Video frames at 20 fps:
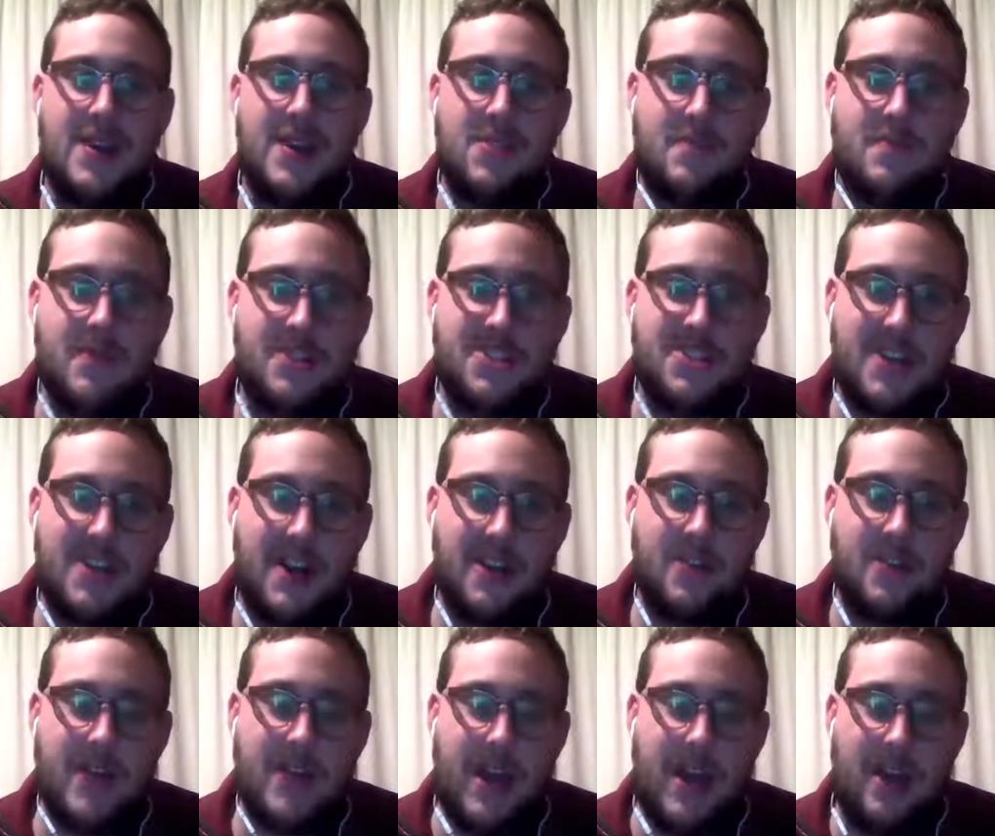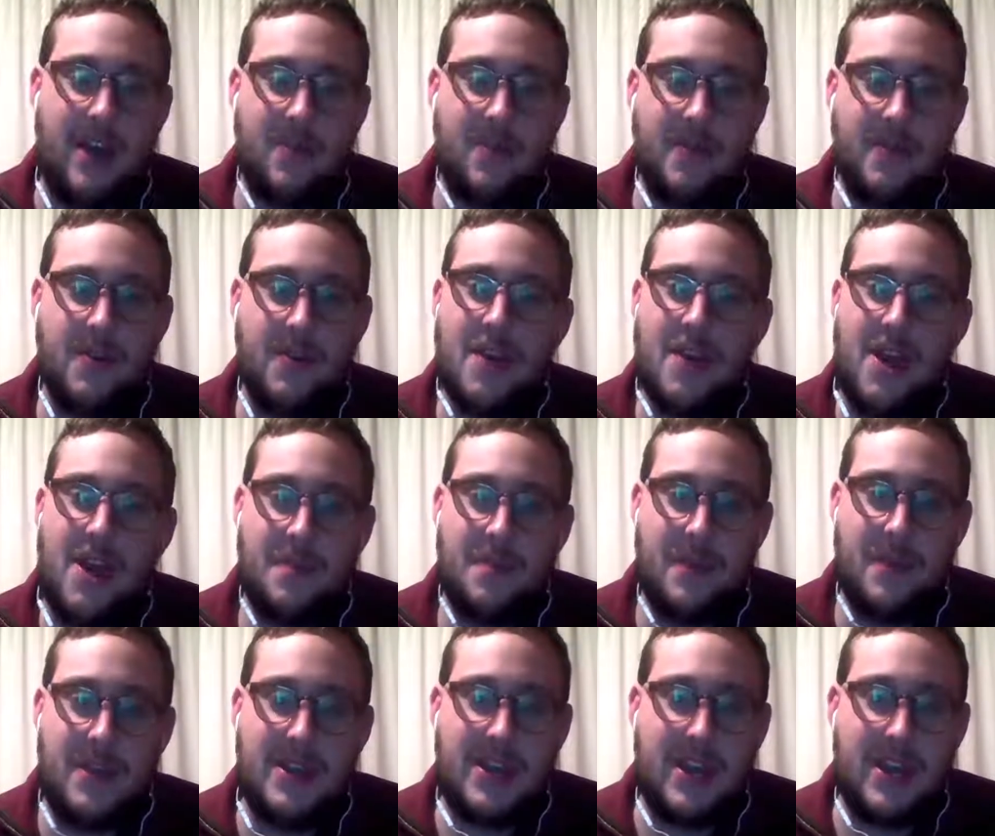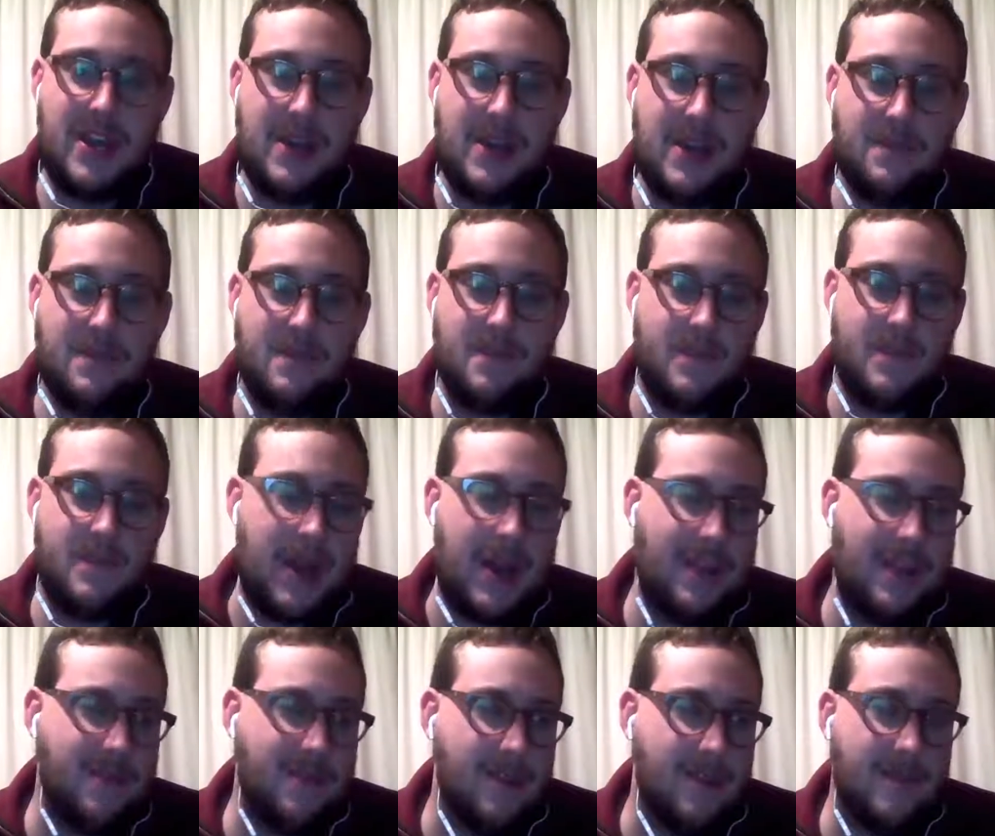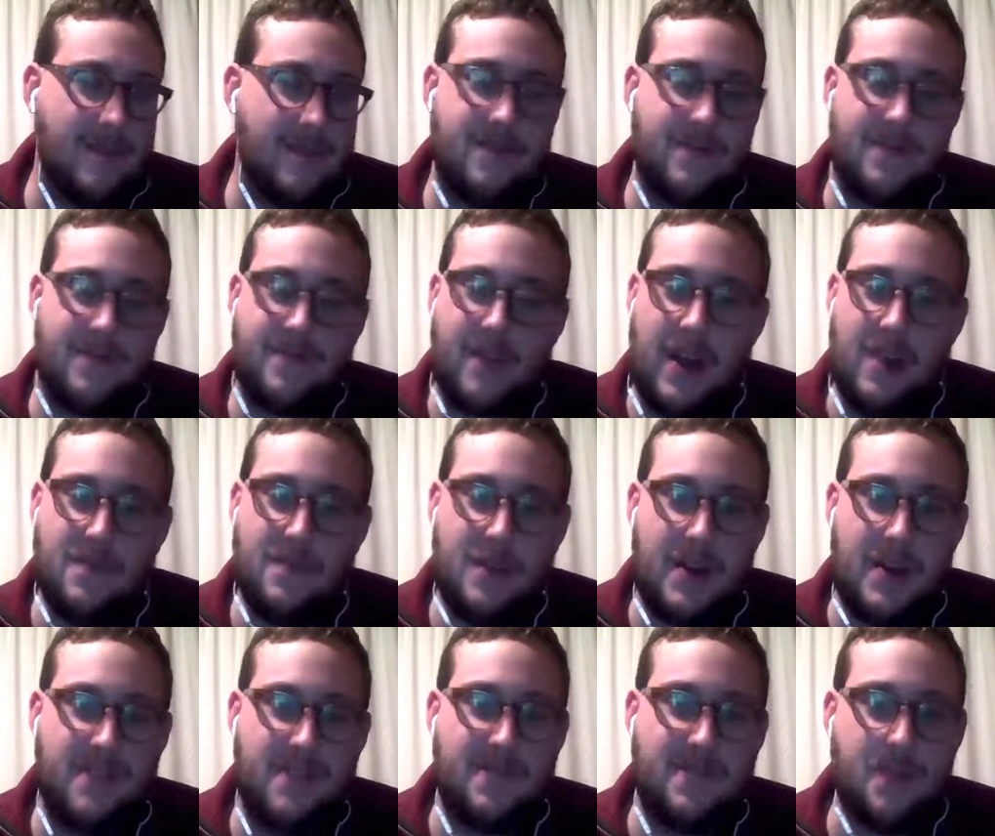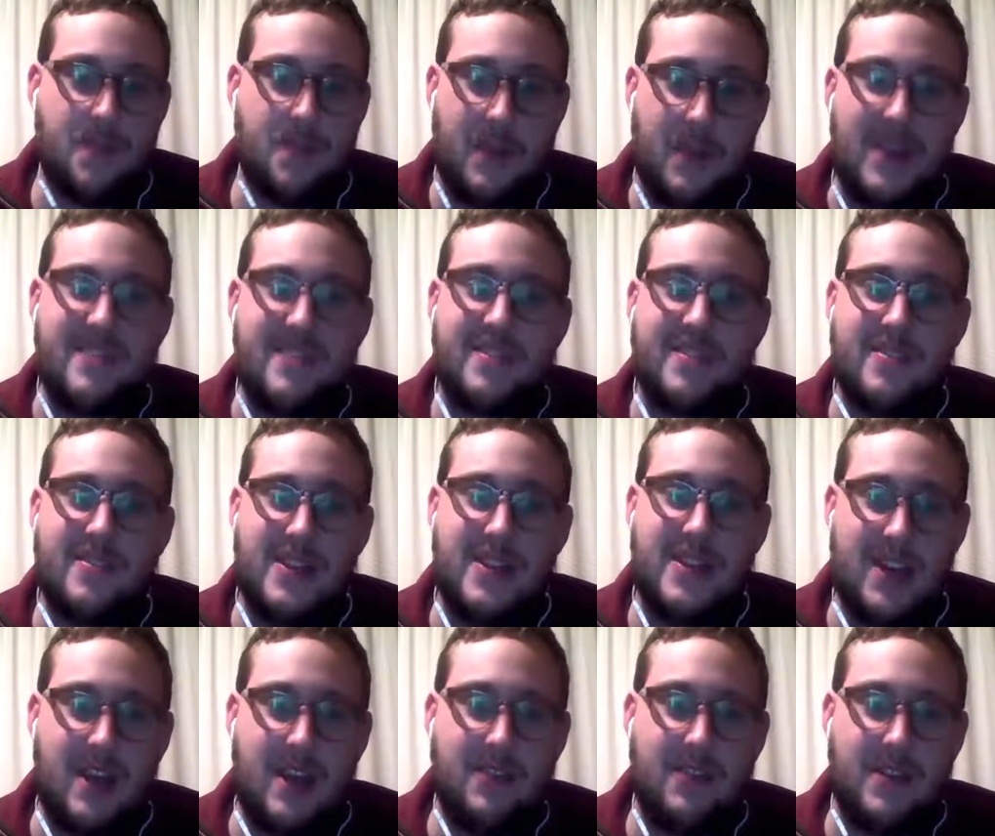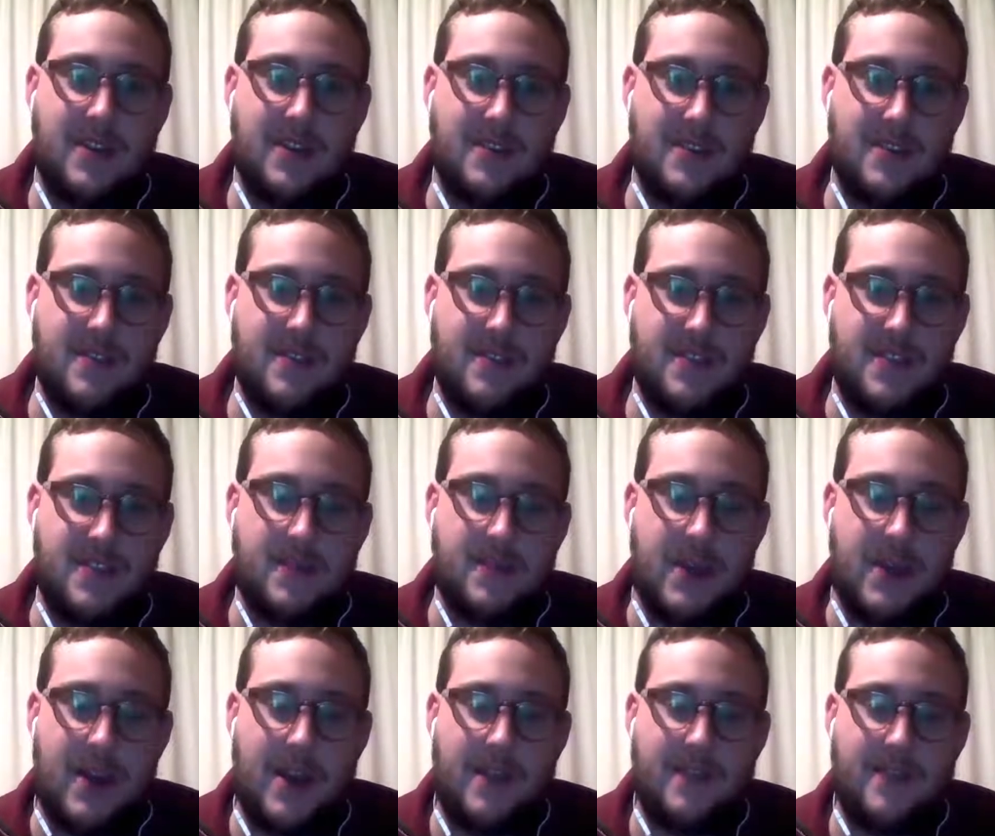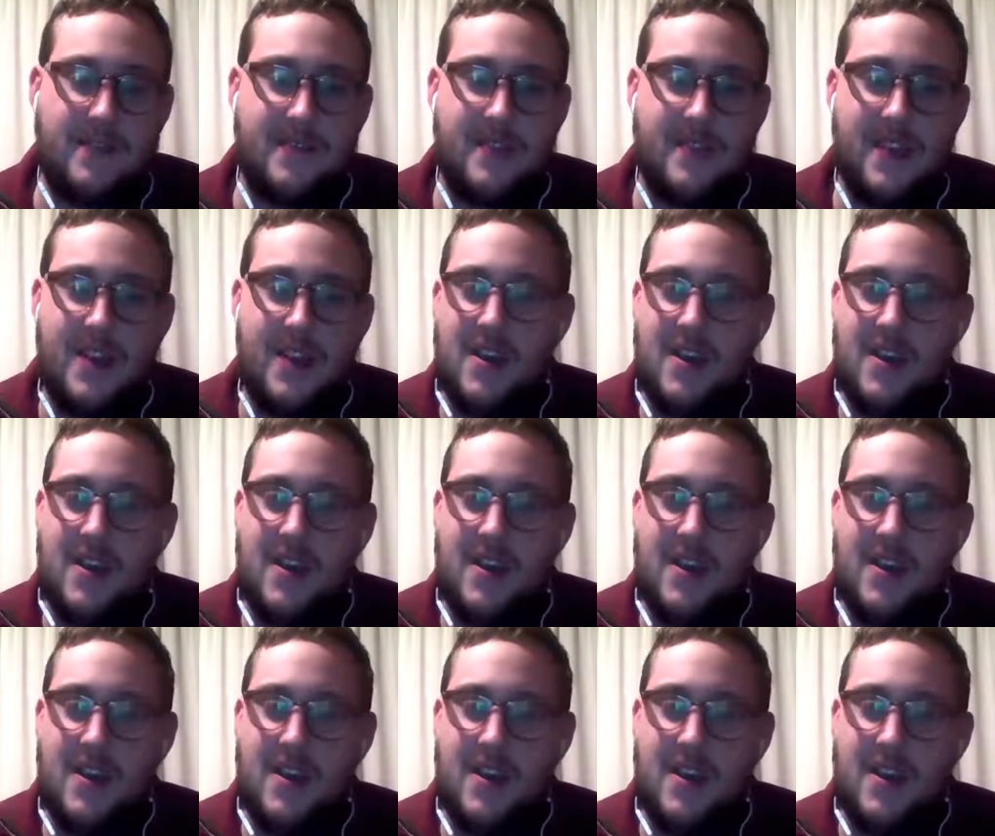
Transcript: Machado caliber, but he came back for 5 months for basically nothing to the D-backs.